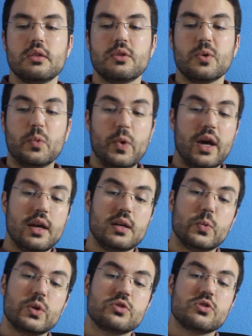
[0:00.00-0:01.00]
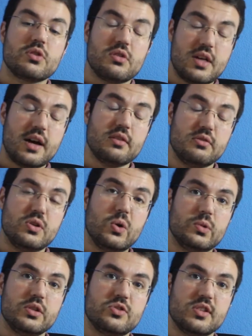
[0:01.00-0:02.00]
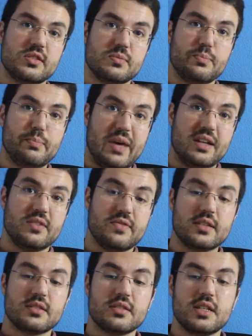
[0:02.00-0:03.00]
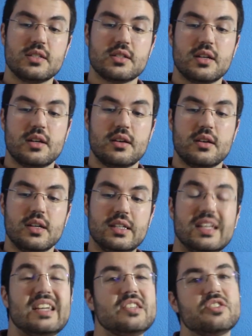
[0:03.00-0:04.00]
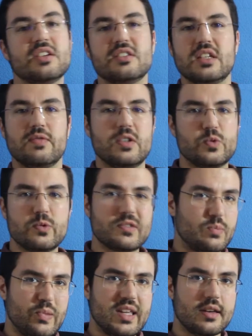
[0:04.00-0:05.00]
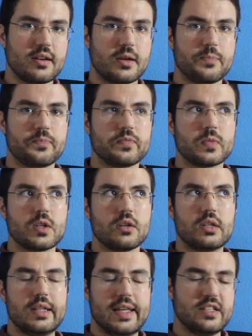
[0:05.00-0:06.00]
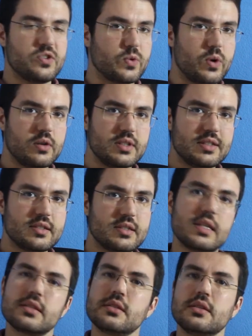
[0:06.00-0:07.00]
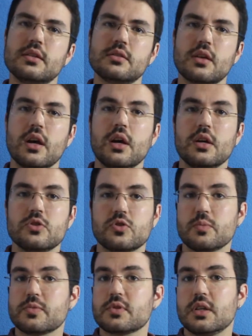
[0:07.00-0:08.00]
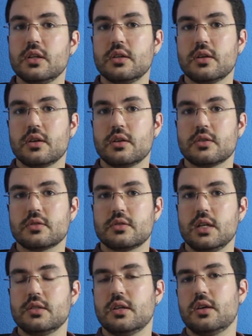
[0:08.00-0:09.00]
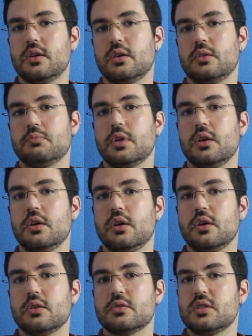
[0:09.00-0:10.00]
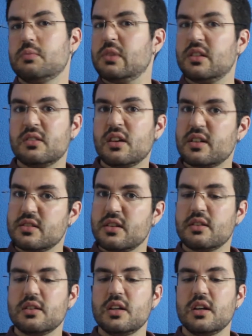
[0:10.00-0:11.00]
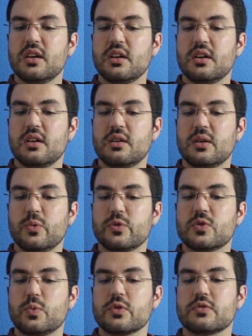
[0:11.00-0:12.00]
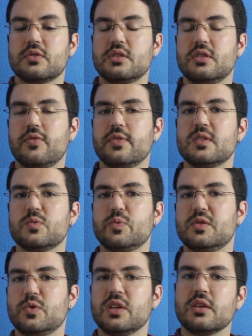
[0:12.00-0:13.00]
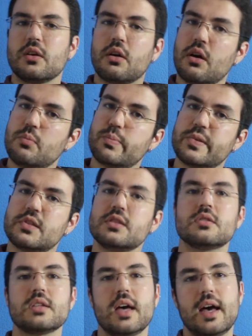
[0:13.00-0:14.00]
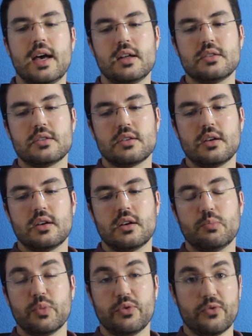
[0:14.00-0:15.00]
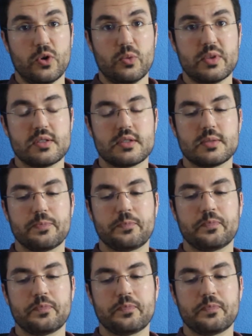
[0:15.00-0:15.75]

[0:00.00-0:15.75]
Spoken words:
the way in which that knowledge is manifested in each individual speaker. Later on in the 60s, Chomsky stated a similar idea, which was the difference between competence and performance.